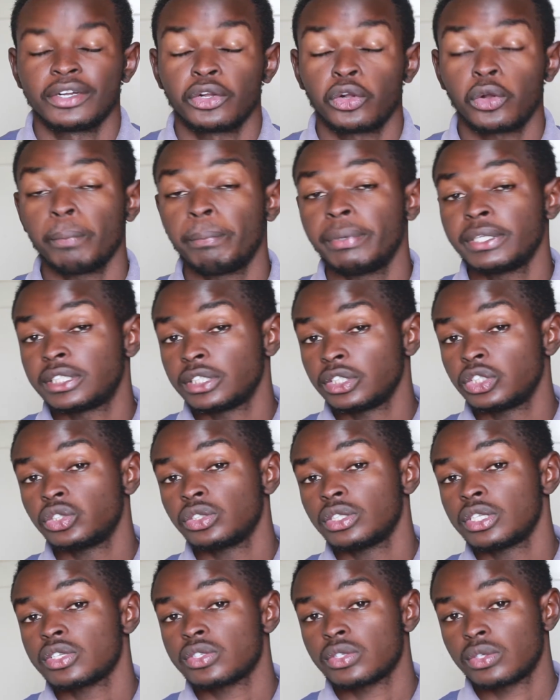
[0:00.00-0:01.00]

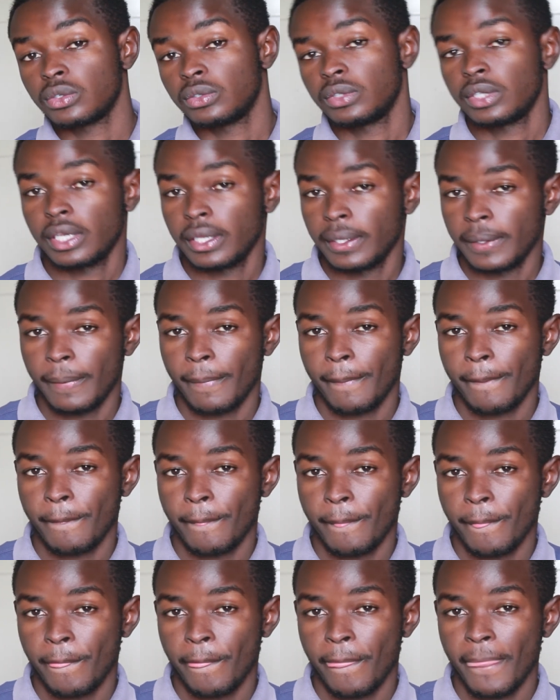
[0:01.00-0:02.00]
Competition is good,
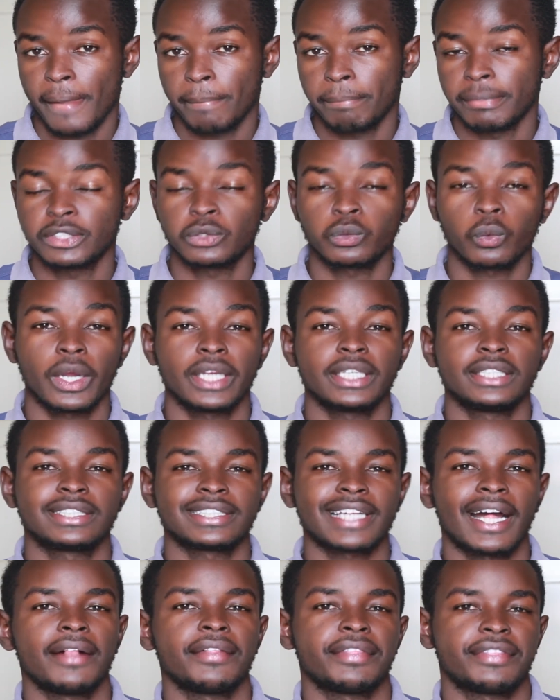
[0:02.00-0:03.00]
but when it's
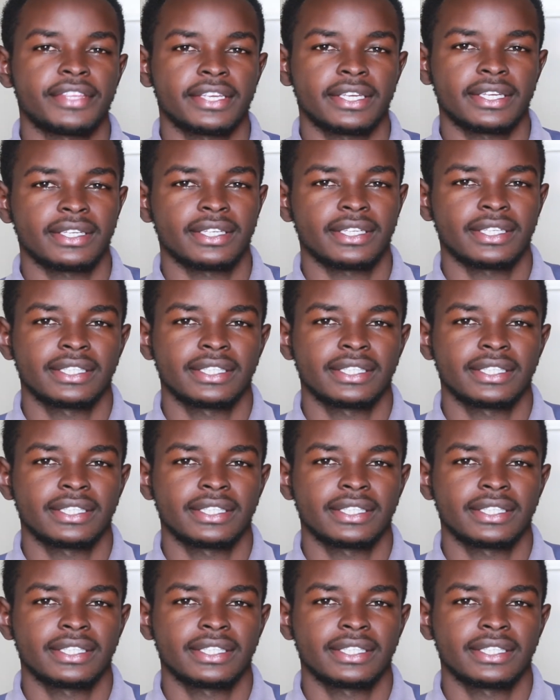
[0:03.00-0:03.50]
healthy.